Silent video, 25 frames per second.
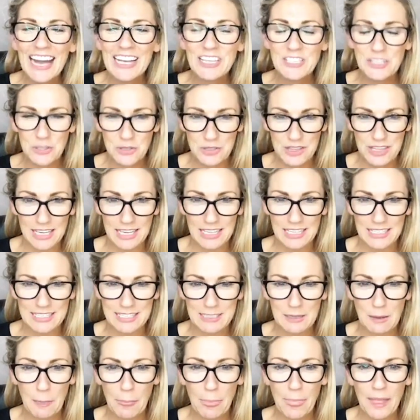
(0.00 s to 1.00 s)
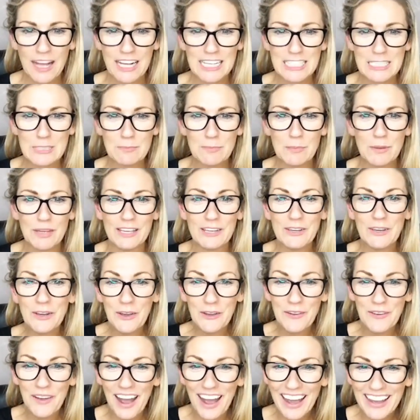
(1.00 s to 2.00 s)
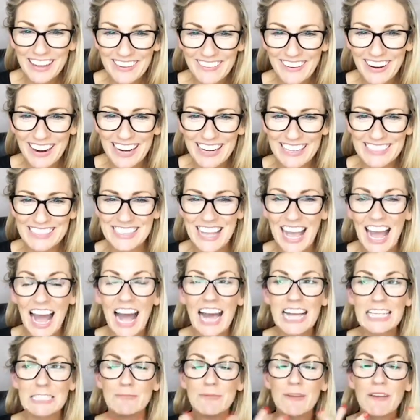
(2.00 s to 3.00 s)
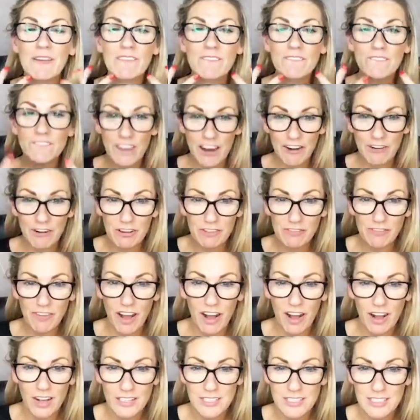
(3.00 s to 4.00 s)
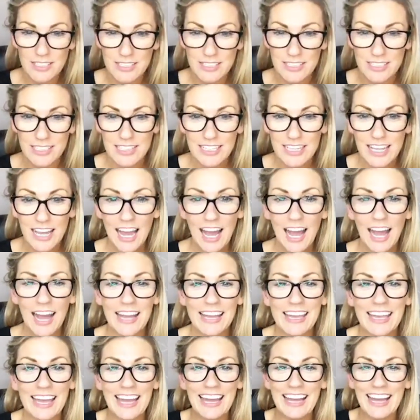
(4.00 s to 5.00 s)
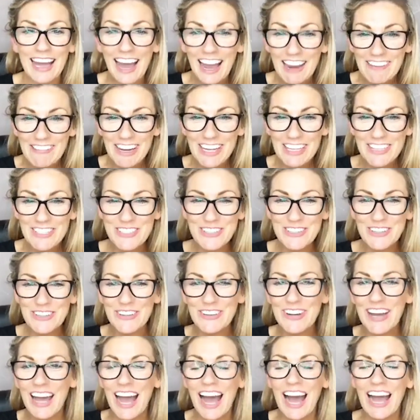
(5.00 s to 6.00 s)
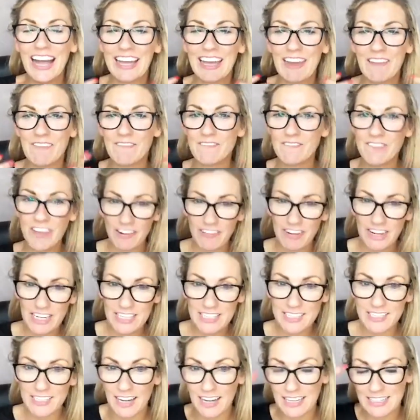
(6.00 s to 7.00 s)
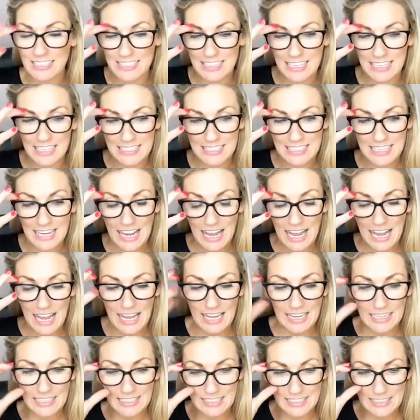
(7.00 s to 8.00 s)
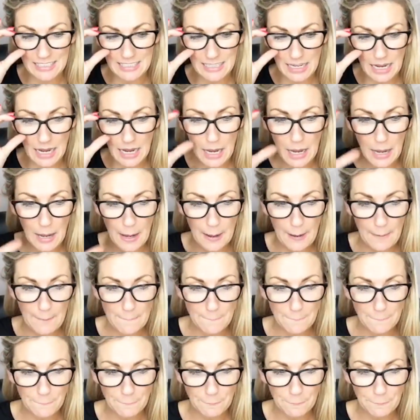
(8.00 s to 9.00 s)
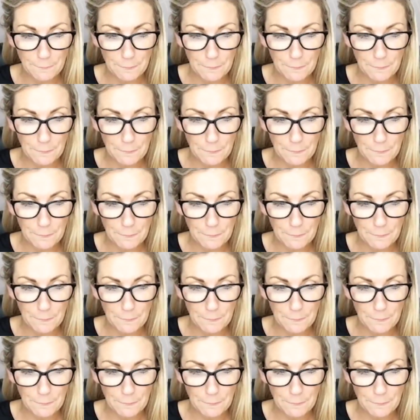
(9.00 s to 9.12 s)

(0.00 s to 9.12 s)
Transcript: Two things. I speak hi Grace. I speak very fast. I get, hi Rachel, I get very excited and I